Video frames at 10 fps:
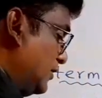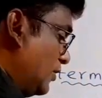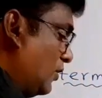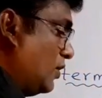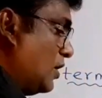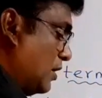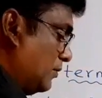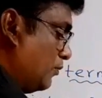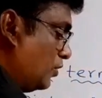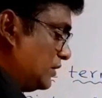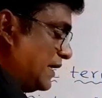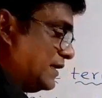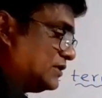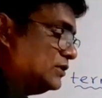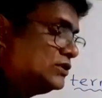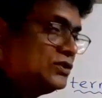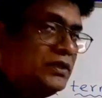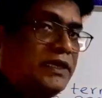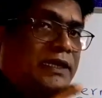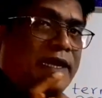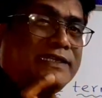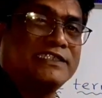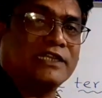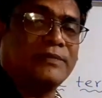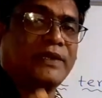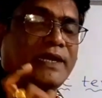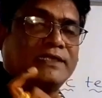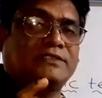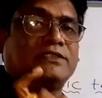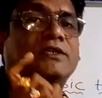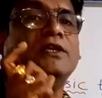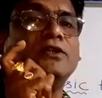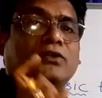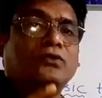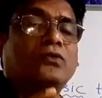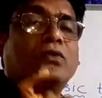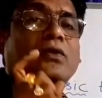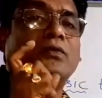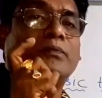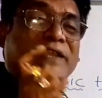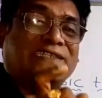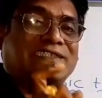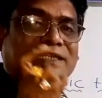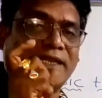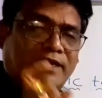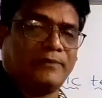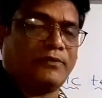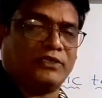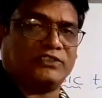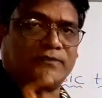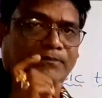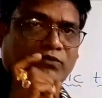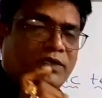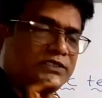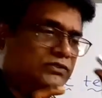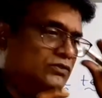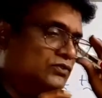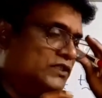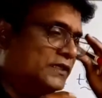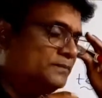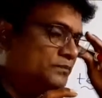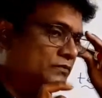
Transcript: in the both directions. So a line segment has 2 fixed endpoints. What is to say?